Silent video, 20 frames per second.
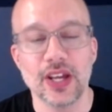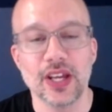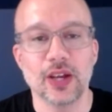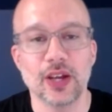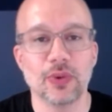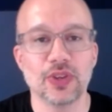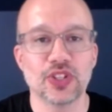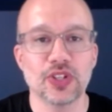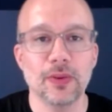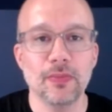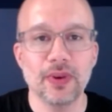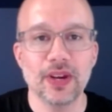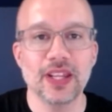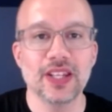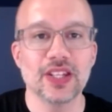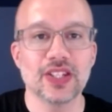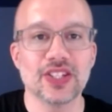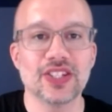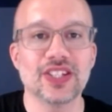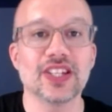And when
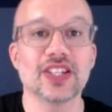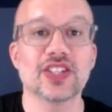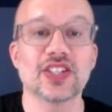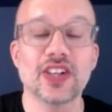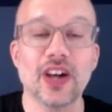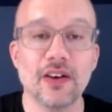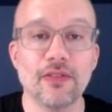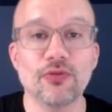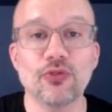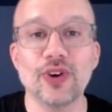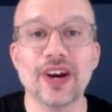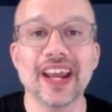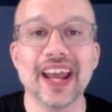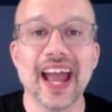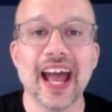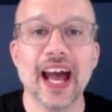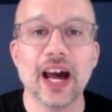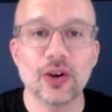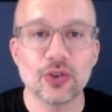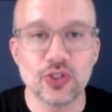somebody is discovering
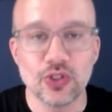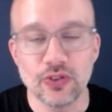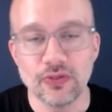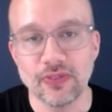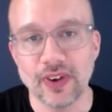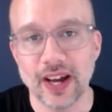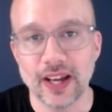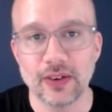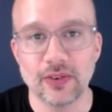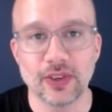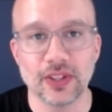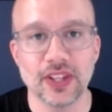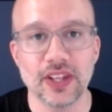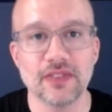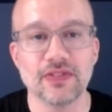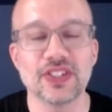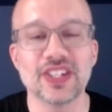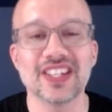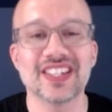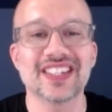how to find
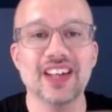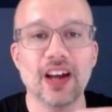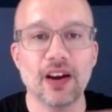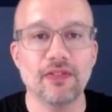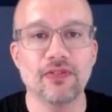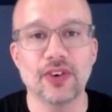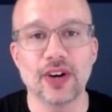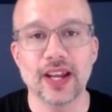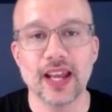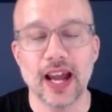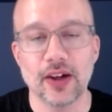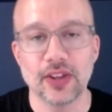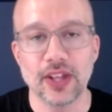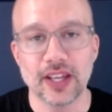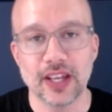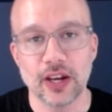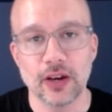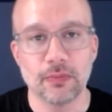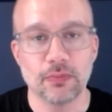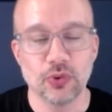relief, discovering how they
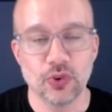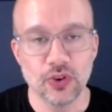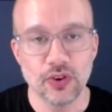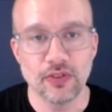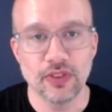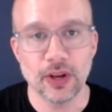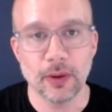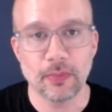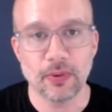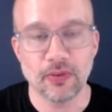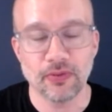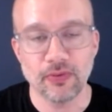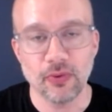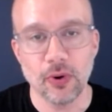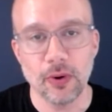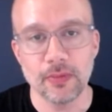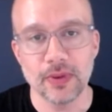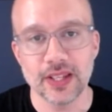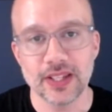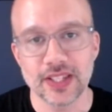can improve their
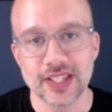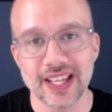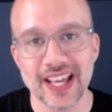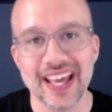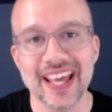performance,